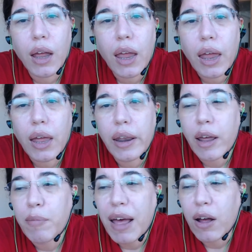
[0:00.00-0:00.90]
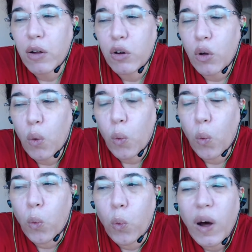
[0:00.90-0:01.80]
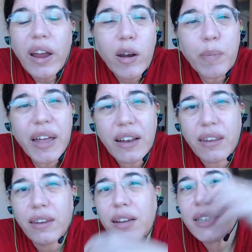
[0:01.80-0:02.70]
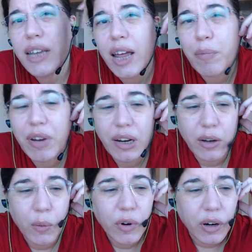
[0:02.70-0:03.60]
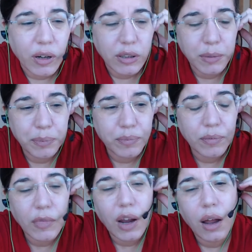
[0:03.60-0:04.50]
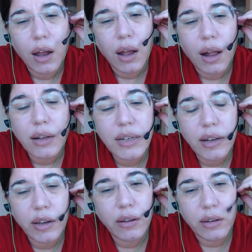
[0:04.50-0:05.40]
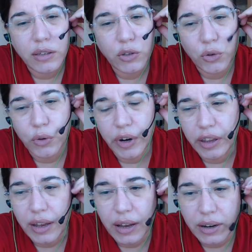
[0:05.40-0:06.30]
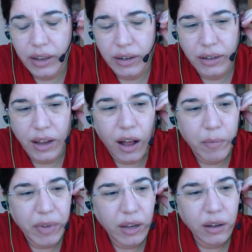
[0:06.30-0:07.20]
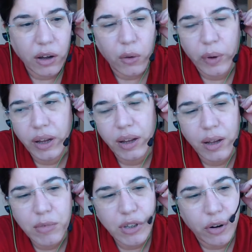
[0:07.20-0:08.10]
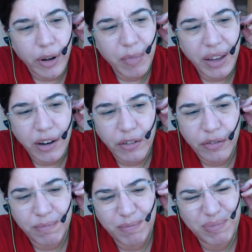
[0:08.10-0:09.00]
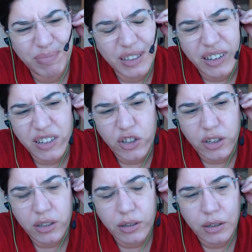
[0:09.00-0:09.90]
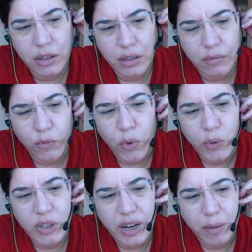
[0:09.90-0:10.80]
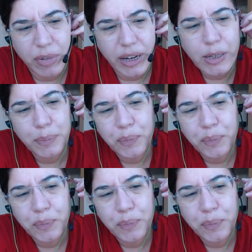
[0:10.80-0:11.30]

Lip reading: and about why do bad things happen in the world. I'll tell you the story that got me going. I'm sorry, my earplug just won't stay in place.